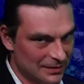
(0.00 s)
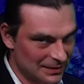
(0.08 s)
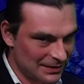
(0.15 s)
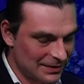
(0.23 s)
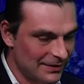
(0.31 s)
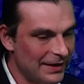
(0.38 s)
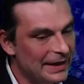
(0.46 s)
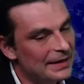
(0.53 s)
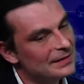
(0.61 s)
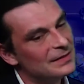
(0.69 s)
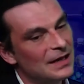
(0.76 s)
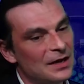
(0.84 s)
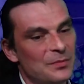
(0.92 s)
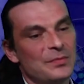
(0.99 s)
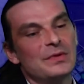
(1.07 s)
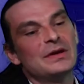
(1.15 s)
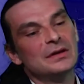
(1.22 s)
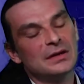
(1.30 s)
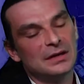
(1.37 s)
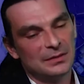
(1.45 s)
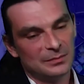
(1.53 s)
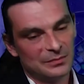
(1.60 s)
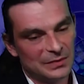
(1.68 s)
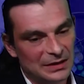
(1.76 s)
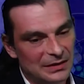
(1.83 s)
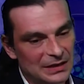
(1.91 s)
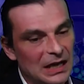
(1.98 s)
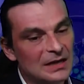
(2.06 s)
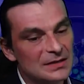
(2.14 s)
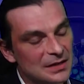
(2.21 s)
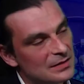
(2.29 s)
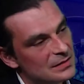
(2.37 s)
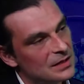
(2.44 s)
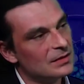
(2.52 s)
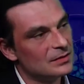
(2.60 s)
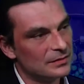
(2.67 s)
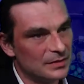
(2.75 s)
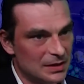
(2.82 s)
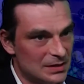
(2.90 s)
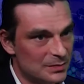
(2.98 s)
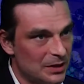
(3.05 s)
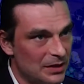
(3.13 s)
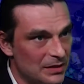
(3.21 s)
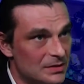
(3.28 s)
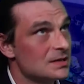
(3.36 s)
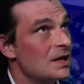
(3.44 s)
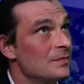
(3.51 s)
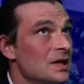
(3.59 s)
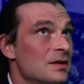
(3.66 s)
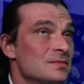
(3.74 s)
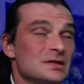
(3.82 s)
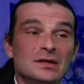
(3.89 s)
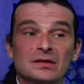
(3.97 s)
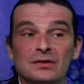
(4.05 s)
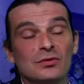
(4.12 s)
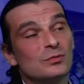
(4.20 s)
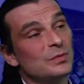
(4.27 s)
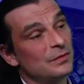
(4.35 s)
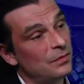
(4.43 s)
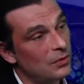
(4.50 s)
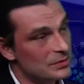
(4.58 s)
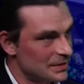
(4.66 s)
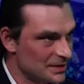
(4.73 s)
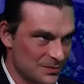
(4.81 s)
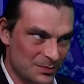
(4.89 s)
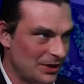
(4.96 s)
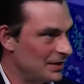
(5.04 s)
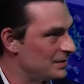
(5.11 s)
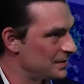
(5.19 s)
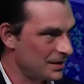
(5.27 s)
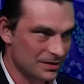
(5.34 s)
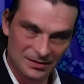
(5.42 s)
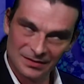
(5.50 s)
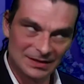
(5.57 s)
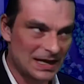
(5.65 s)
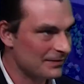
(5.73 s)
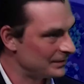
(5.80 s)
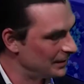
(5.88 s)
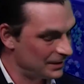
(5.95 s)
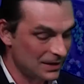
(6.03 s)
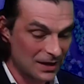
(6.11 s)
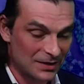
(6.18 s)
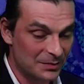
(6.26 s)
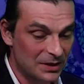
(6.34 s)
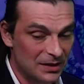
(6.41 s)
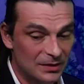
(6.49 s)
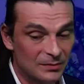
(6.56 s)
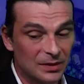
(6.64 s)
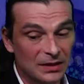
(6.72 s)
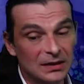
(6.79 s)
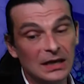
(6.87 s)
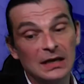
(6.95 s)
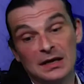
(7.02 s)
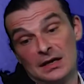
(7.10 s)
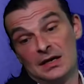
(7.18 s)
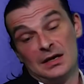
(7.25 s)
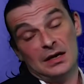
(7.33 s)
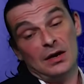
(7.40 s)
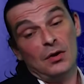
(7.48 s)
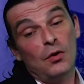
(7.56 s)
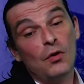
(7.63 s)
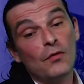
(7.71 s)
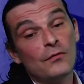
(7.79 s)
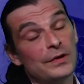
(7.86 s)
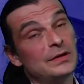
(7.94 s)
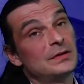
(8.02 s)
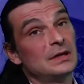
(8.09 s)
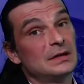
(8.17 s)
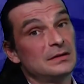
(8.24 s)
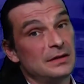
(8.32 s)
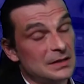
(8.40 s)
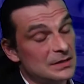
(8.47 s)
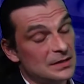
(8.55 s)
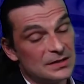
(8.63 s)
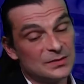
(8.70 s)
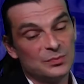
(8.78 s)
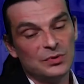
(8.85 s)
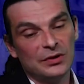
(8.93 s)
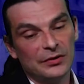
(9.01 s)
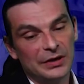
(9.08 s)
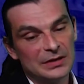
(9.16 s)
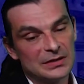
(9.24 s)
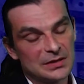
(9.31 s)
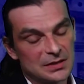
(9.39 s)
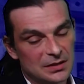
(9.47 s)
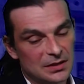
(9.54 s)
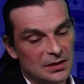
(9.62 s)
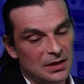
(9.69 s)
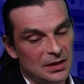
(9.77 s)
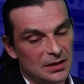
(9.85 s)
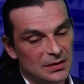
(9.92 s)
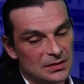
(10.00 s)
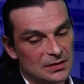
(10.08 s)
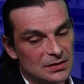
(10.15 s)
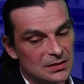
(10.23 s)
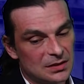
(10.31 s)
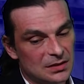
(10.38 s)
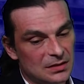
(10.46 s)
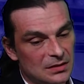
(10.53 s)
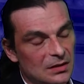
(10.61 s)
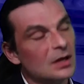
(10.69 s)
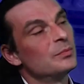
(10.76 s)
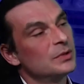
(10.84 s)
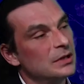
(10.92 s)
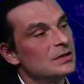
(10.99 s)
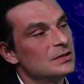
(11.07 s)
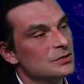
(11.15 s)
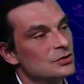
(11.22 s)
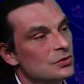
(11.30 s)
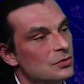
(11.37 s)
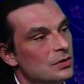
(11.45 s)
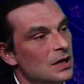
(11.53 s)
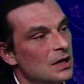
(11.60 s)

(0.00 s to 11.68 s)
create them as a result of the experience. Sometimes it could be false experience, I definitely admit it, but often this experience is completely true.